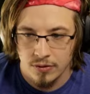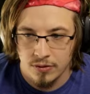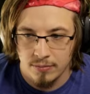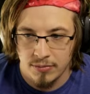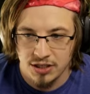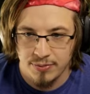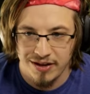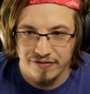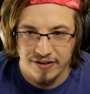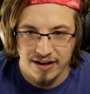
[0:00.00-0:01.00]
Must play
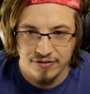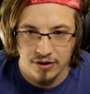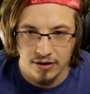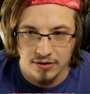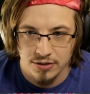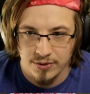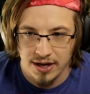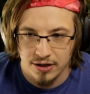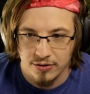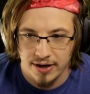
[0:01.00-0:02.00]
five cards. We
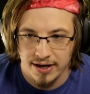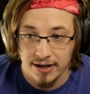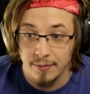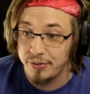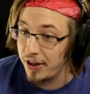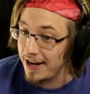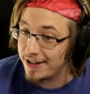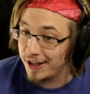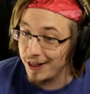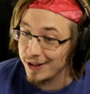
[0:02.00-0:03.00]
got created. Played
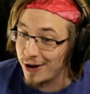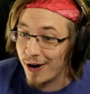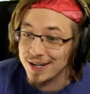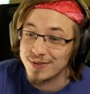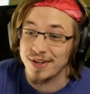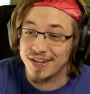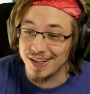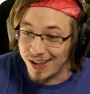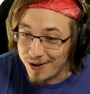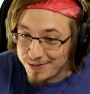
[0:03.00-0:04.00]
cards with
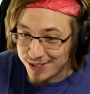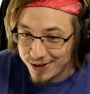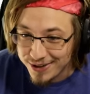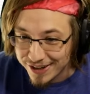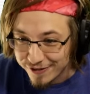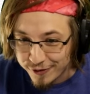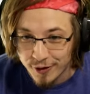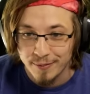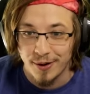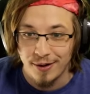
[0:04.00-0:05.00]
club, suit, give four
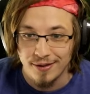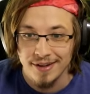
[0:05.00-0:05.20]
mult.